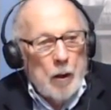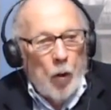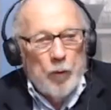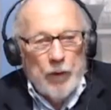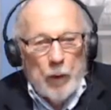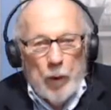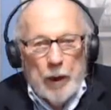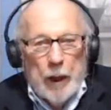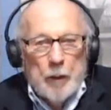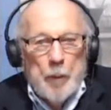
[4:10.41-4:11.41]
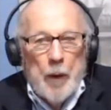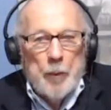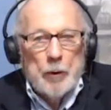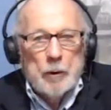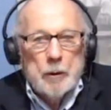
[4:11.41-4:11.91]
Hopefully we can get
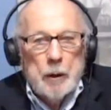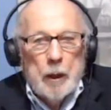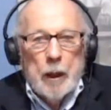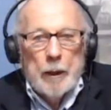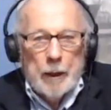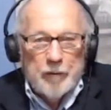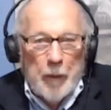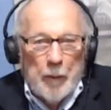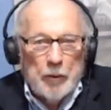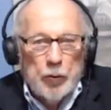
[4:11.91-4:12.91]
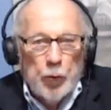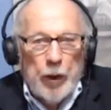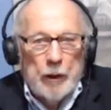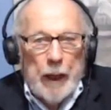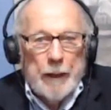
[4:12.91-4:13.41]
enough people to
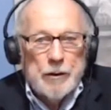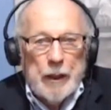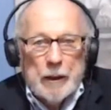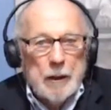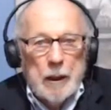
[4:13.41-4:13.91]
realize that